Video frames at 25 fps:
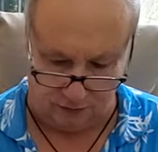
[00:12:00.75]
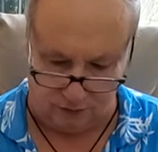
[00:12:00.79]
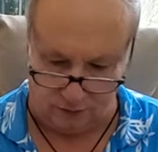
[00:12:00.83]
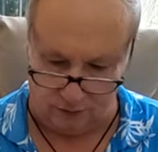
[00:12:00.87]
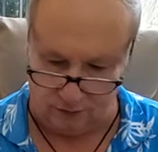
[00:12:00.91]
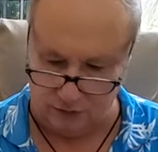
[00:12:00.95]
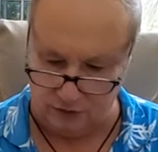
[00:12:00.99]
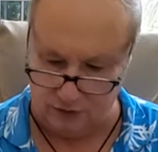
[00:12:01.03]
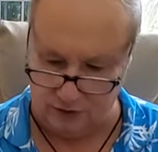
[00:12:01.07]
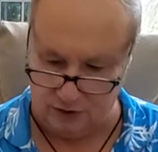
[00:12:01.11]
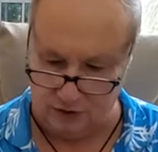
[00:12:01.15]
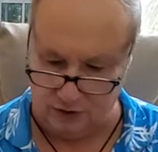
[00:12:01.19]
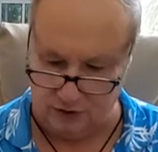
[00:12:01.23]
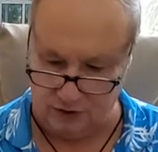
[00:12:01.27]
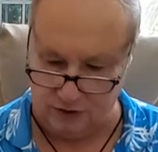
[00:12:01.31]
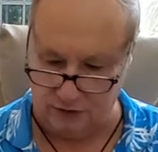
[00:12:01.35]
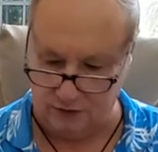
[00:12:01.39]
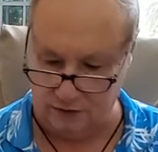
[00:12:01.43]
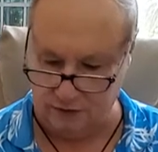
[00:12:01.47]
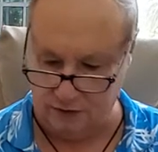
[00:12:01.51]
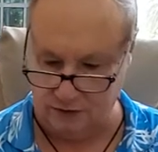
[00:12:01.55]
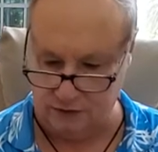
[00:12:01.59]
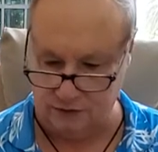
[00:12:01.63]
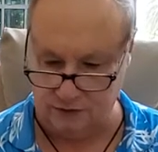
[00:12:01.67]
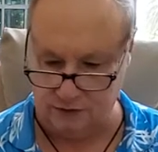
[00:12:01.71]
already
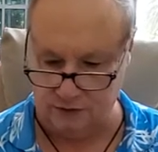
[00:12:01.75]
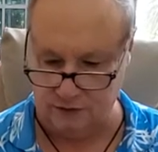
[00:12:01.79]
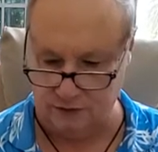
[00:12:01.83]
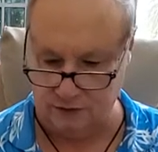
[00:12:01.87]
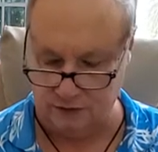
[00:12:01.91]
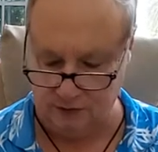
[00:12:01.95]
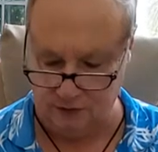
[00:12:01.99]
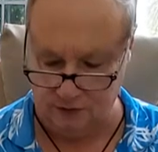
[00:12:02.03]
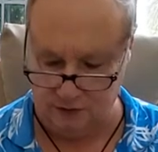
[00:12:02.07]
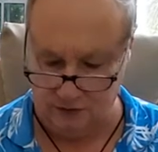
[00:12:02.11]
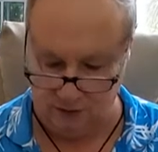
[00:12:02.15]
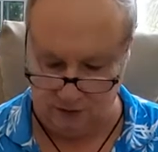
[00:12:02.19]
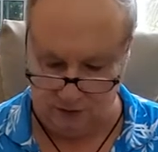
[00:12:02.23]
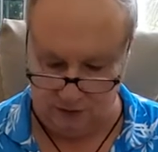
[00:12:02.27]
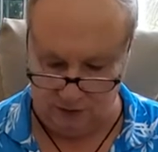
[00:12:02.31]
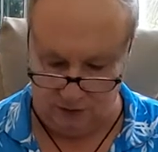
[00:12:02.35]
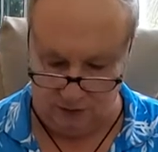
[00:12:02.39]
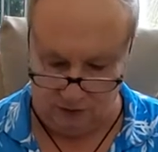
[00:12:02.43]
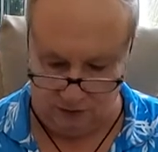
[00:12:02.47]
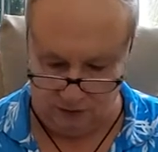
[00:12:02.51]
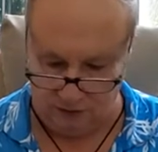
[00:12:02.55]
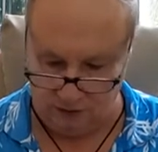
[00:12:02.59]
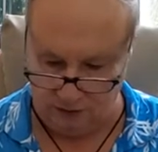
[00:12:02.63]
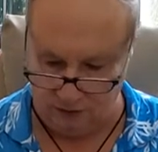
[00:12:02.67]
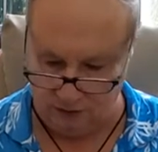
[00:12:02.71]
got this.
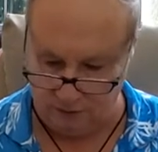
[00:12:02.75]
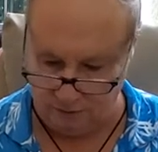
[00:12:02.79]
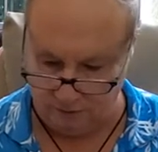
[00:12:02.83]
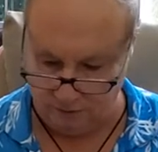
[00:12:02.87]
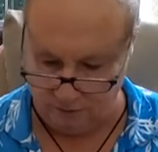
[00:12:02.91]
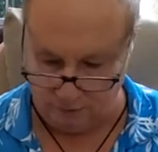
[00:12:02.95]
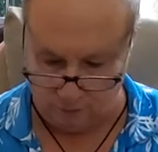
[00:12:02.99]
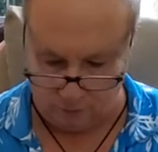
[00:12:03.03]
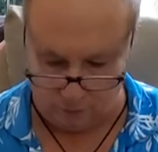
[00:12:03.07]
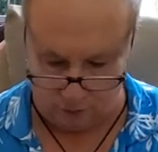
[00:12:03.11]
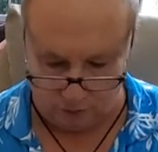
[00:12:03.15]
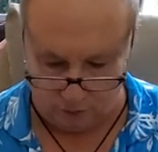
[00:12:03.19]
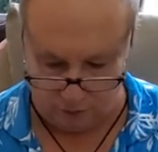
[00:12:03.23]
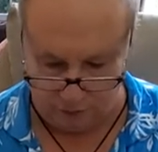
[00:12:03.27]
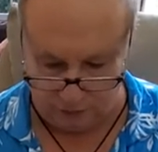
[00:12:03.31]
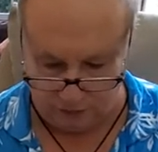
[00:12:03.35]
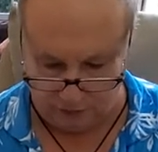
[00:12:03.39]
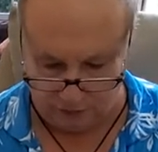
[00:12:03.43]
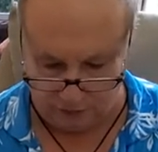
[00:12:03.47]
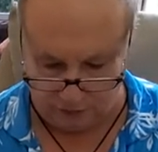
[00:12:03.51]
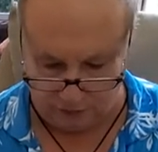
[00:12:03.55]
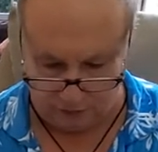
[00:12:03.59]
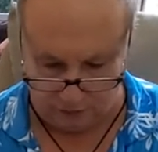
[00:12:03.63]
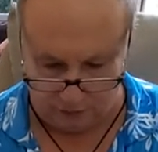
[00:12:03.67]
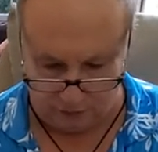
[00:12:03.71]
The Four of
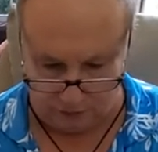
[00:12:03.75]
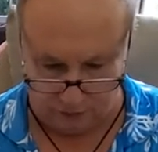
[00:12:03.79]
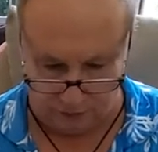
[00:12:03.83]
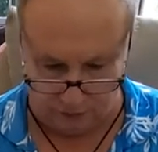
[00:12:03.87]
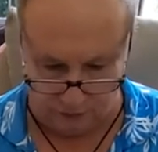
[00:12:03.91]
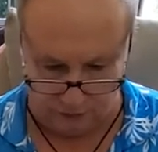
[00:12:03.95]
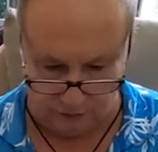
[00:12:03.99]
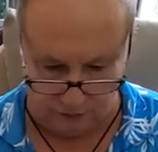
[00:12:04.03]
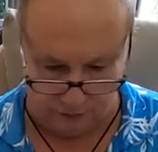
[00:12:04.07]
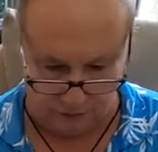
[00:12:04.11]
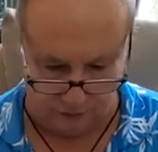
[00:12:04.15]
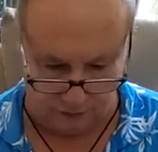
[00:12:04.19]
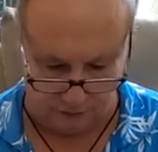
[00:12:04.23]
Pentacles.